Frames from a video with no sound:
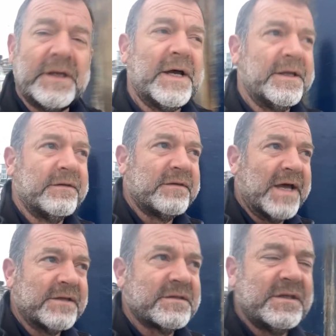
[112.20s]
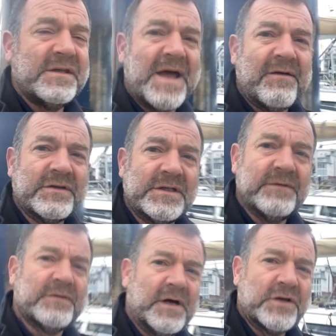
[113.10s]
and that's the
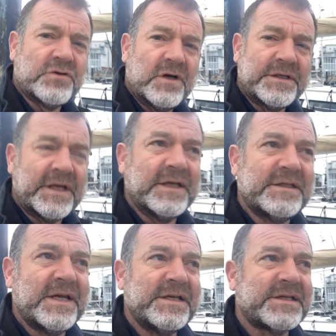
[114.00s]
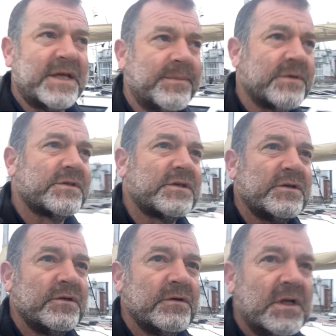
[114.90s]
narrative that I try to get day skippers
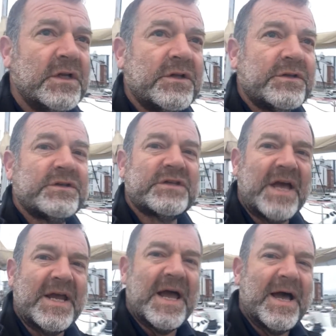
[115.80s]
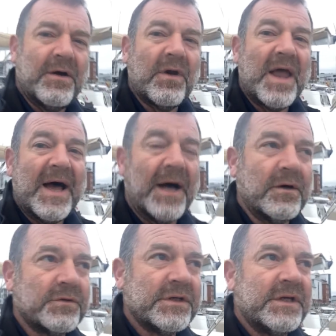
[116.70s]
to say out
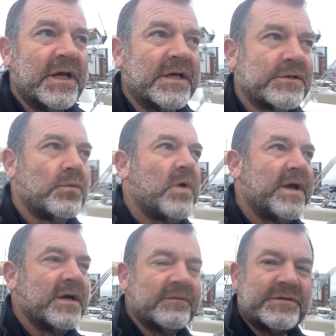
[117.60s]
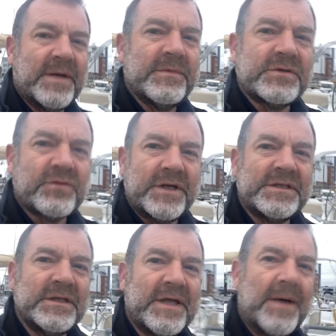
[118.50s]
loud as a way of
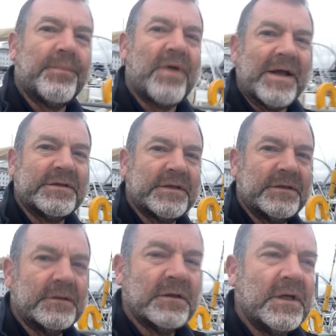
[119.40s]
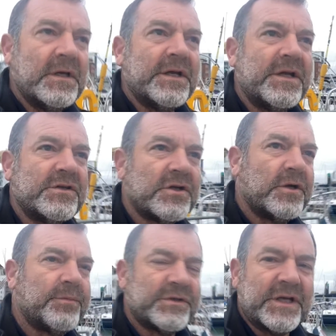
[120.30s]
demonstrating that practical
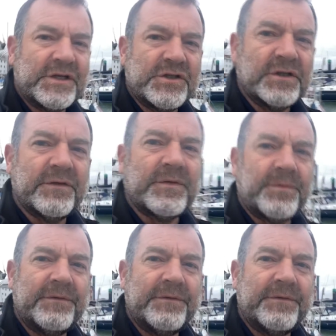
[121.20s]
interpretation of the